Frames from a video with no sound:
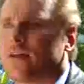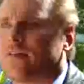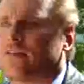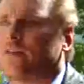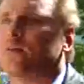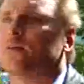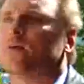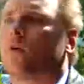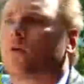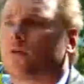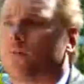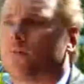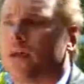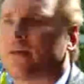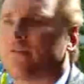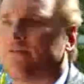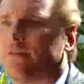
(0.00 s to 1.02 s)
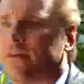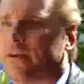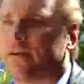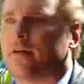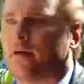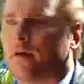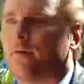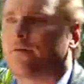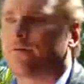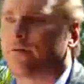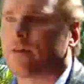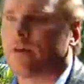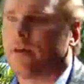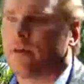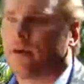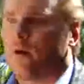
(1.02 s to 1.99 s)
sentence, you've been ordered to make a video
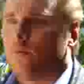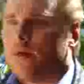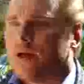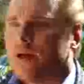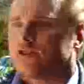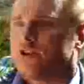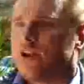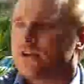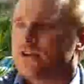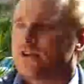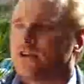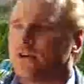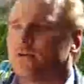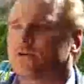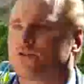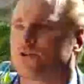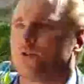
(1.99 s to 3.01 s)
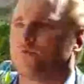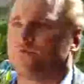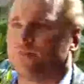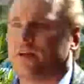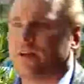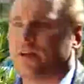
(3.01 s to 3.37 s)
for the Eco-Imagination YouTube